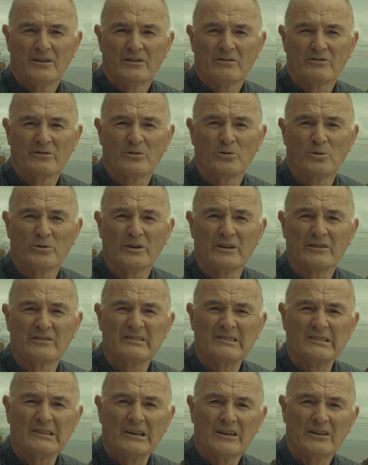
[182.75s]
So
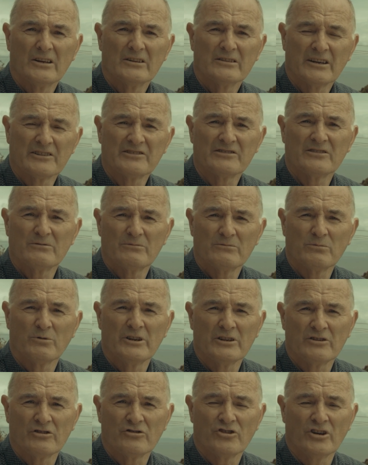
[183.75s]
that's the
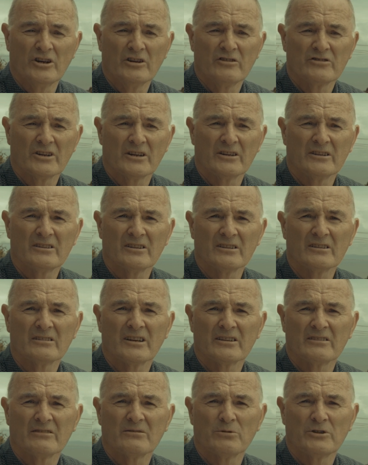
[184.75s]
way it's changed, and I think
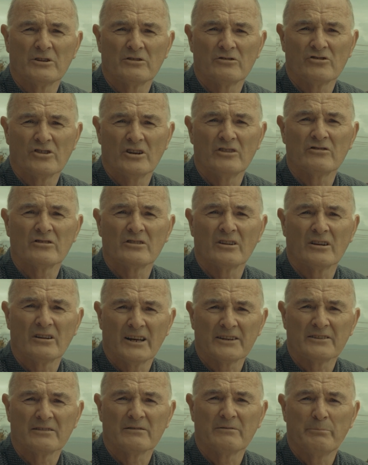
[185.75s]
that's the way it's changed in a
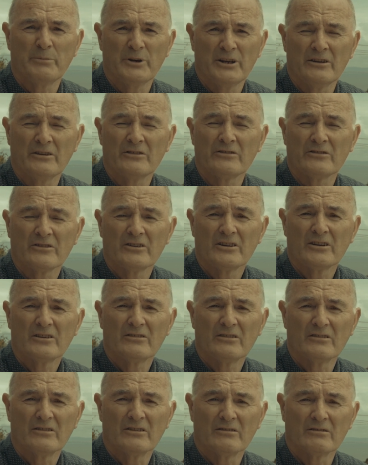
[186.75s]
lot of bays
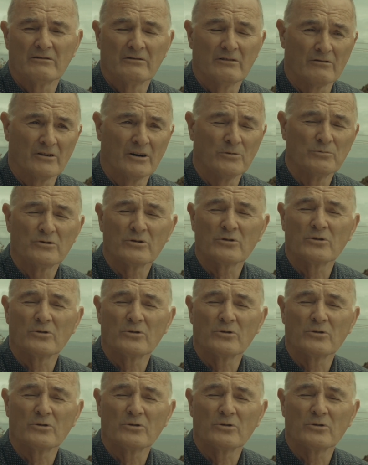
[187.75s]
around the